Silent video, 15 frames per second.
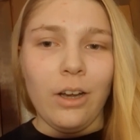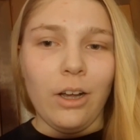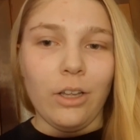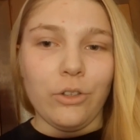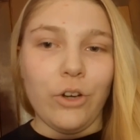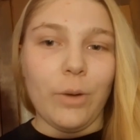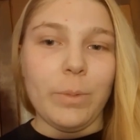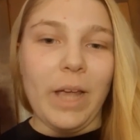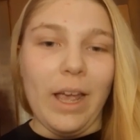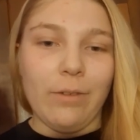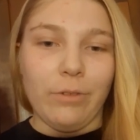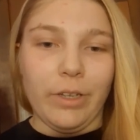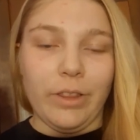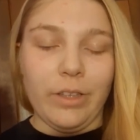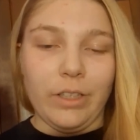all dropped
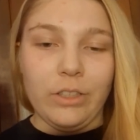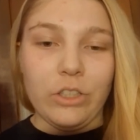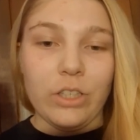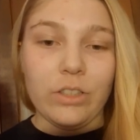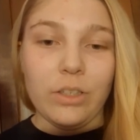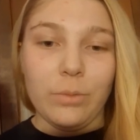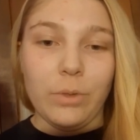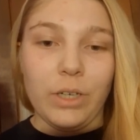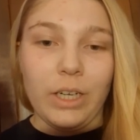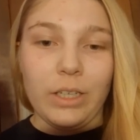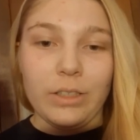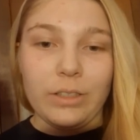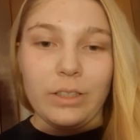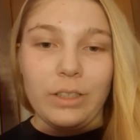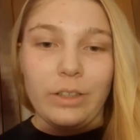everything just to bring
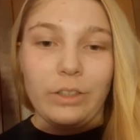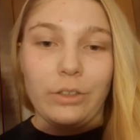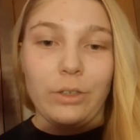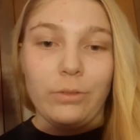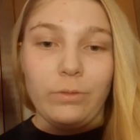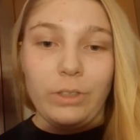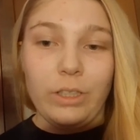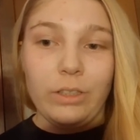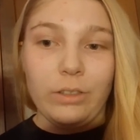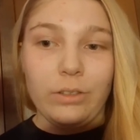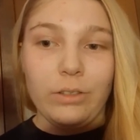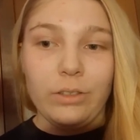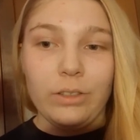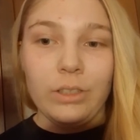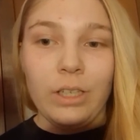us in their own
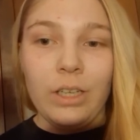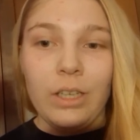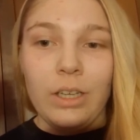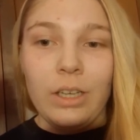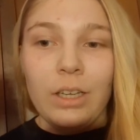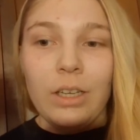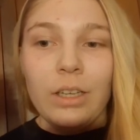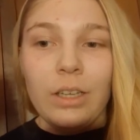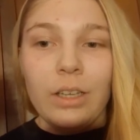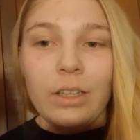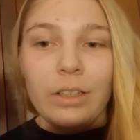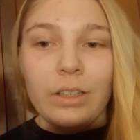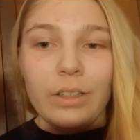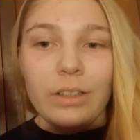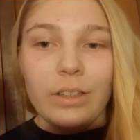vehicles.
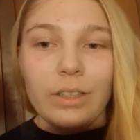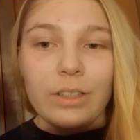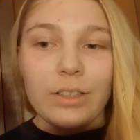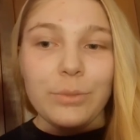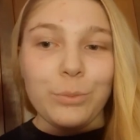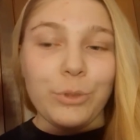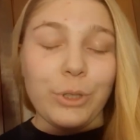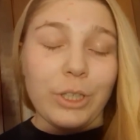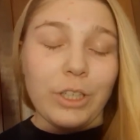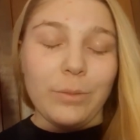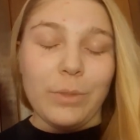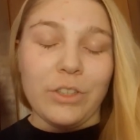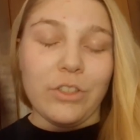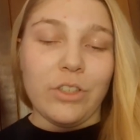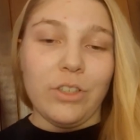This is pretty
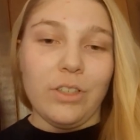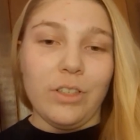much